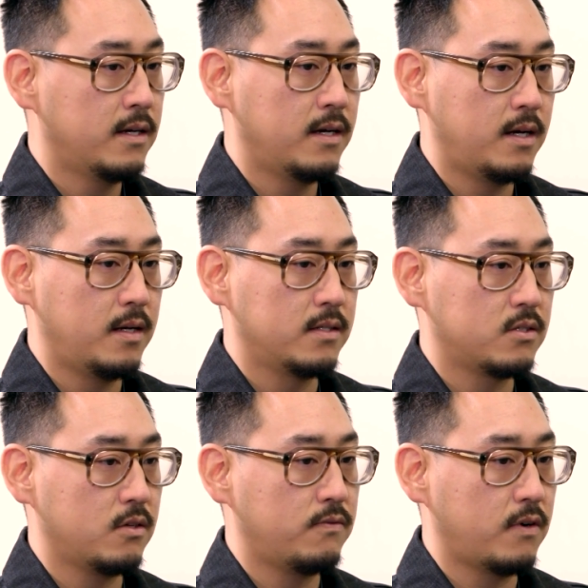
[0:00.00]
Uh,
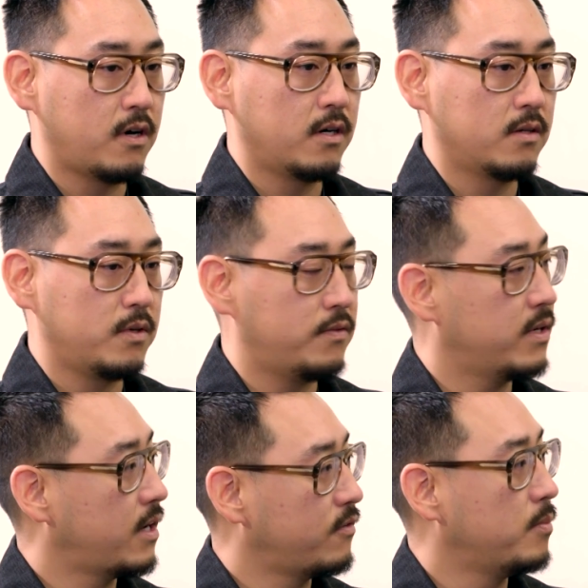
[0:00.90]
so far, we've
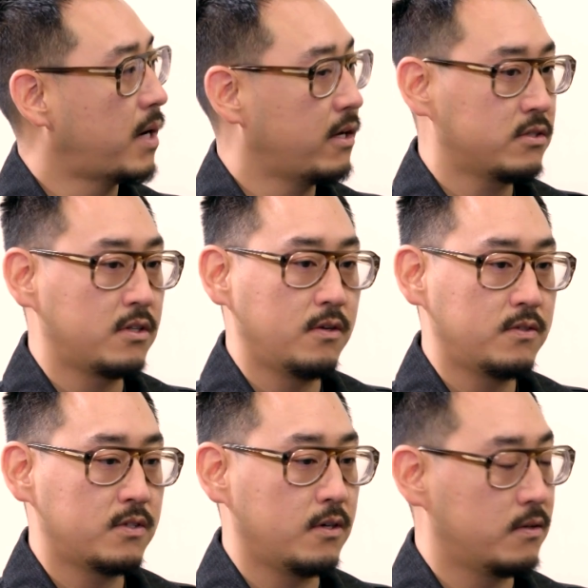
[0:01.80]
hit every milestone,
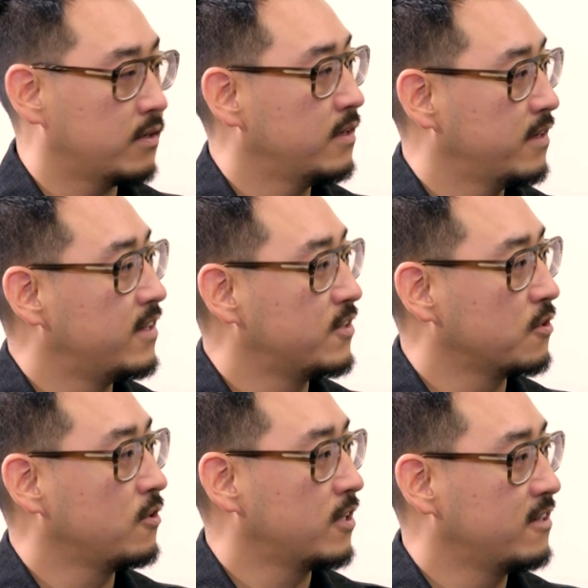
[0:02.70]
so things
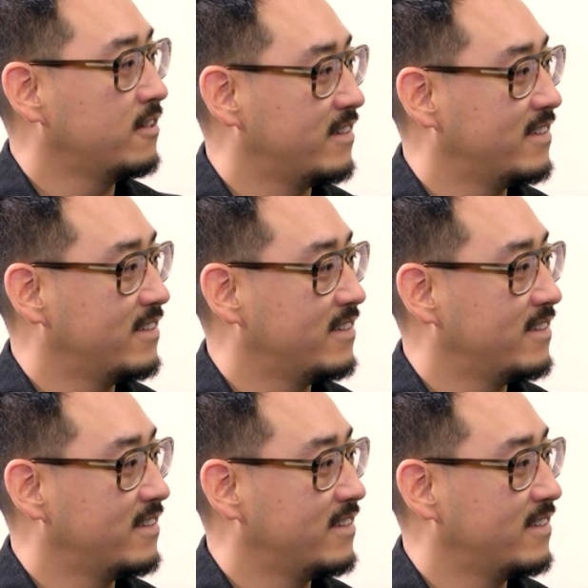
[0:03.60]
are looking good.